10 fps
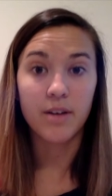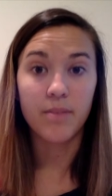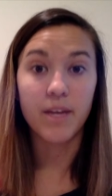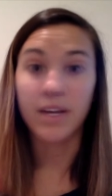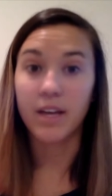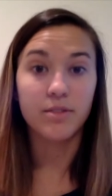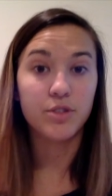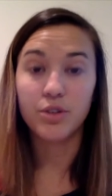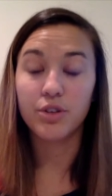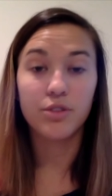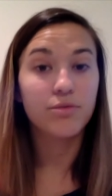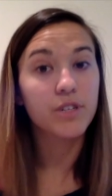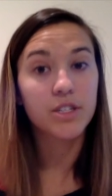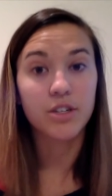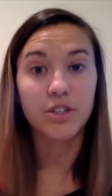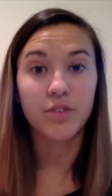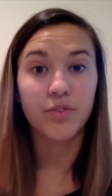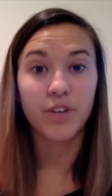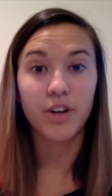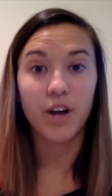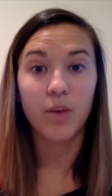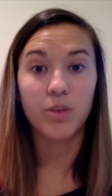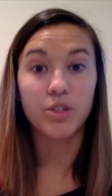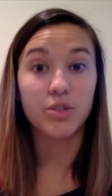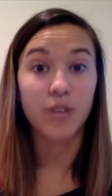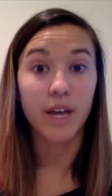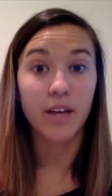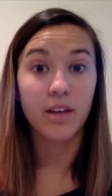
And again, do your own research, figure out what you like